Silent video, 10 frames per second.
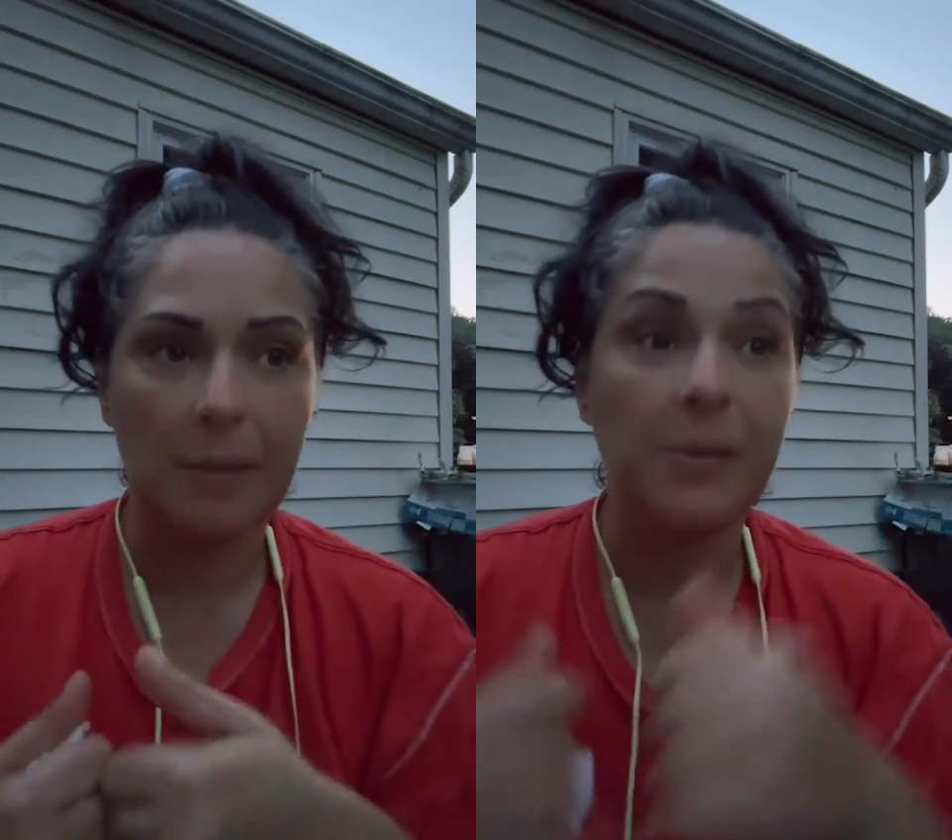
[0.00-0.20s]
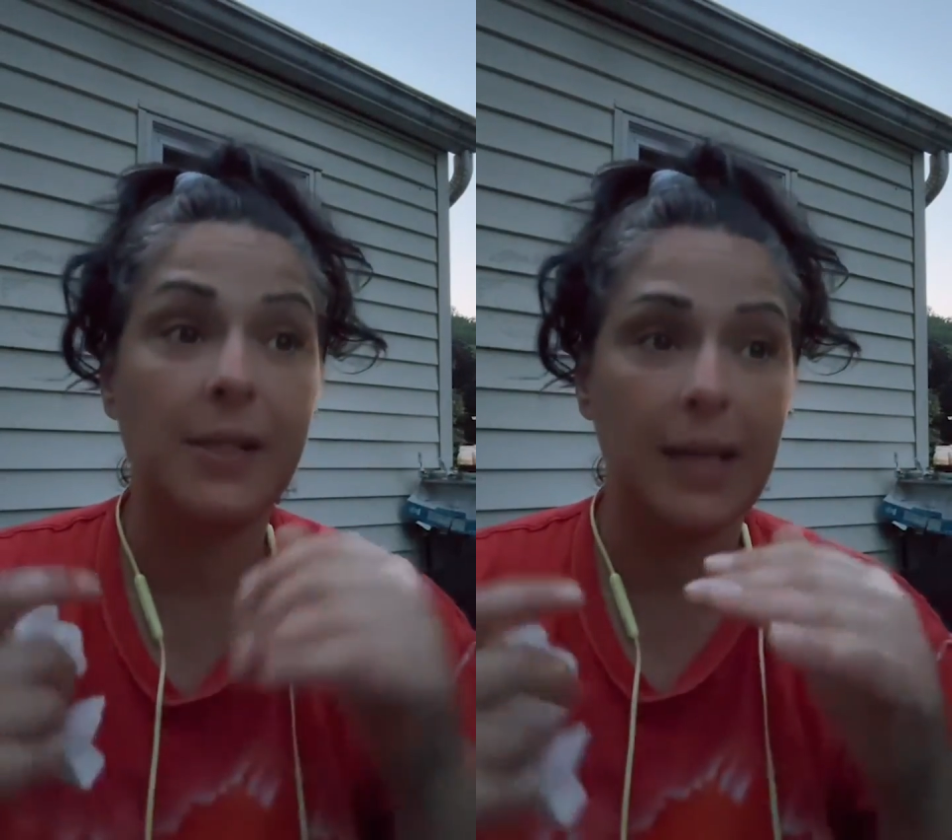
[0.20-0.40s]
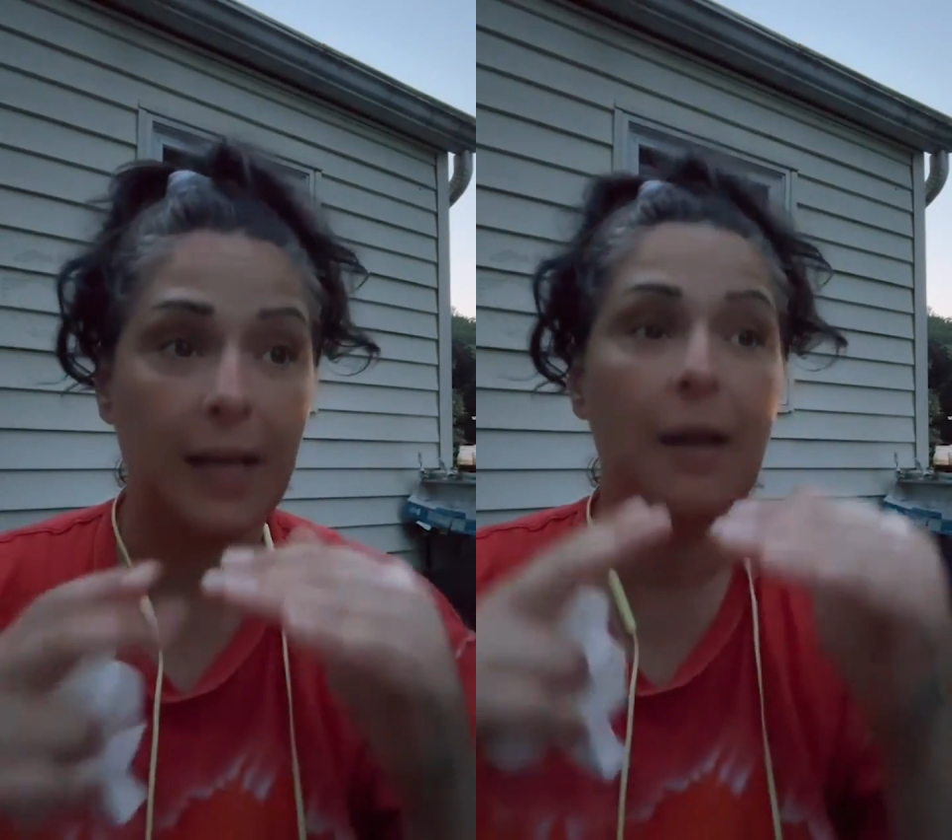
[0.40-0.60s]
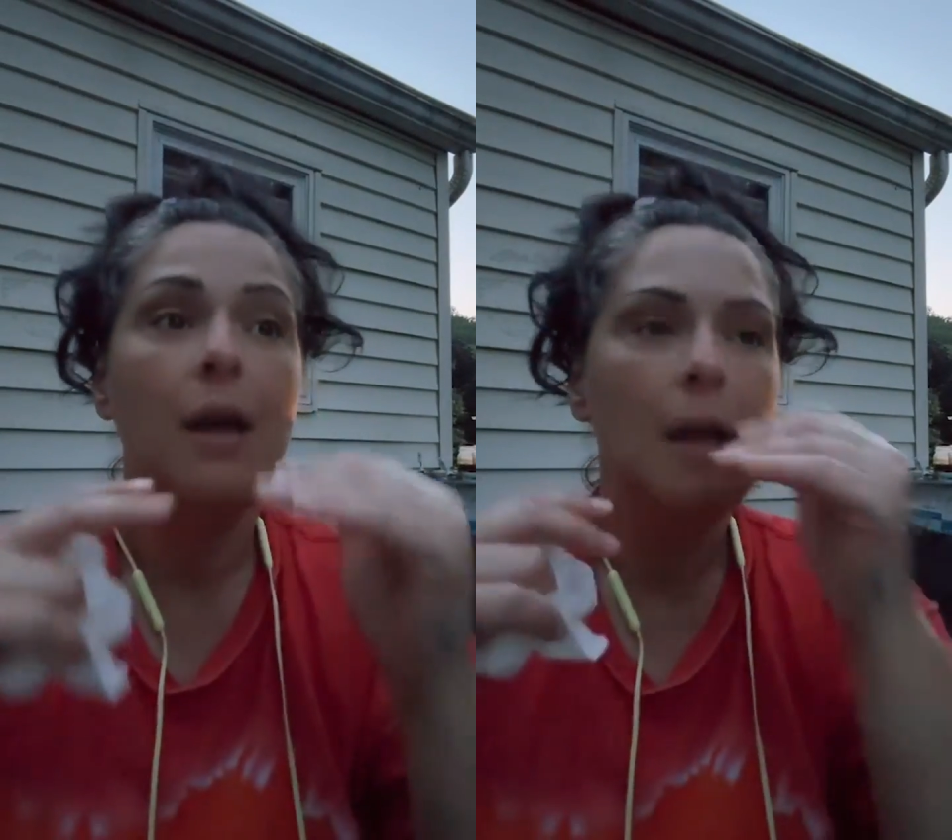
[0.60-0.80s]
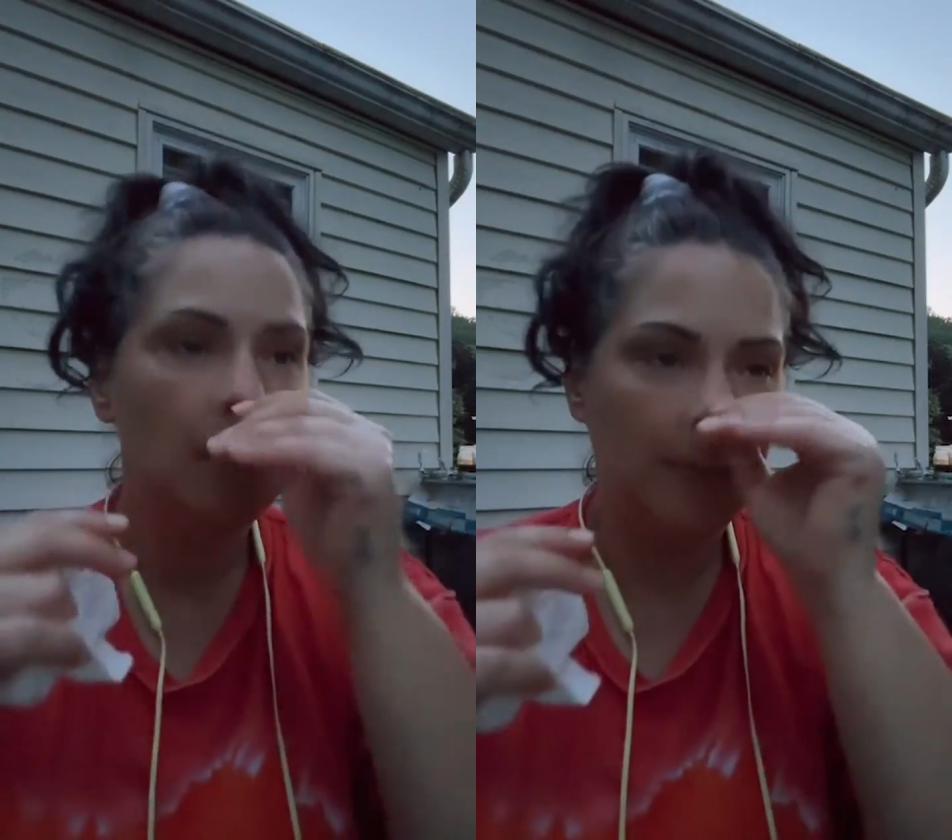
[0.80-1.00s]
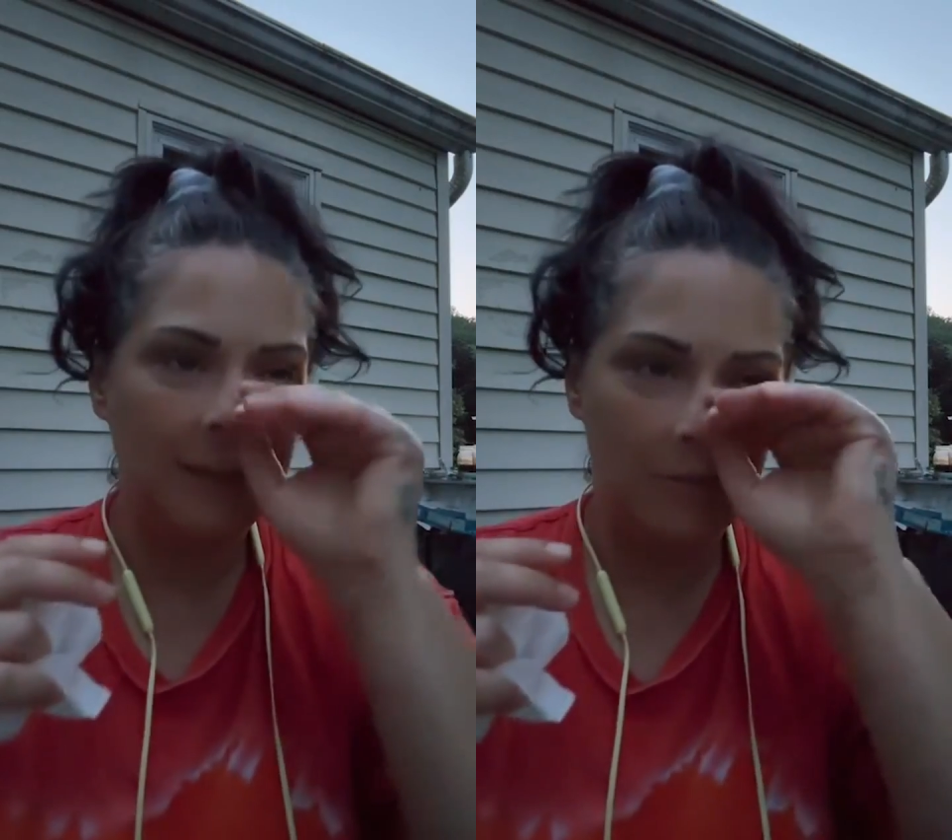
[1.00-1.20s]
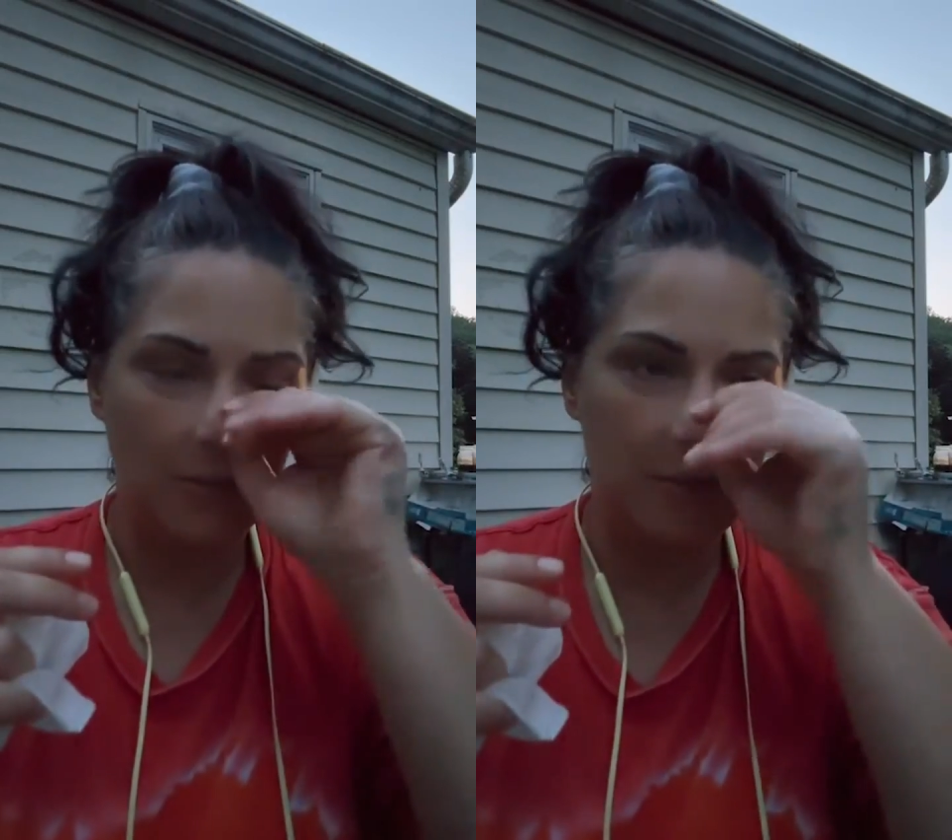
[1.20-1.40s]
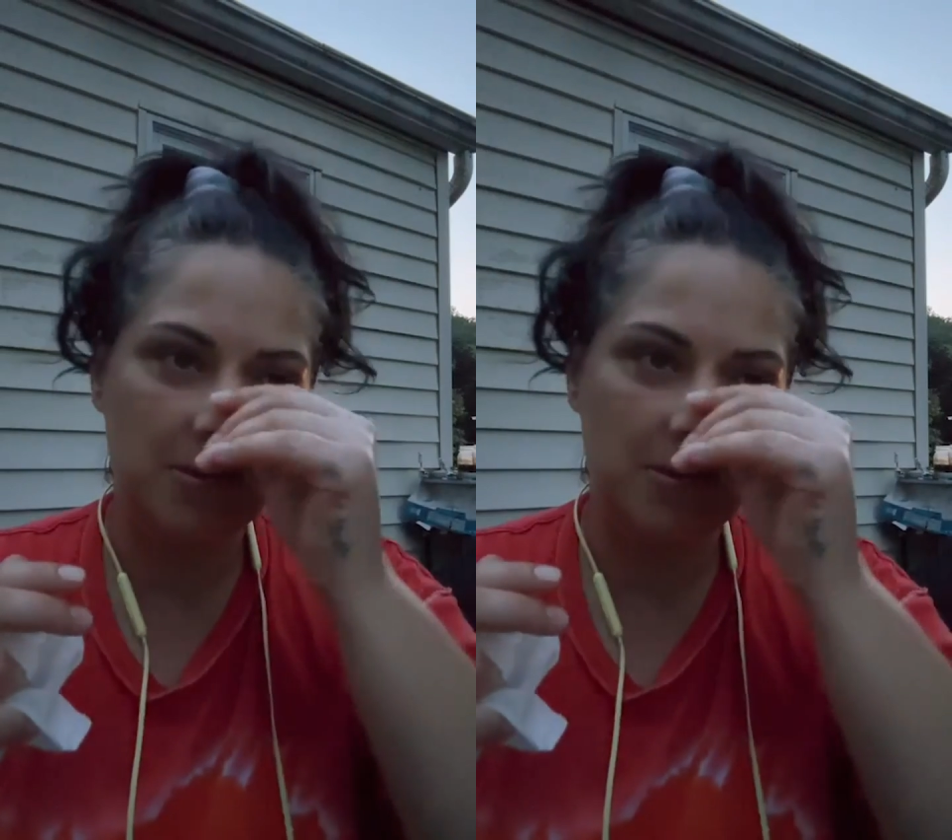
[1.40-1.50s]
I'm seeing literally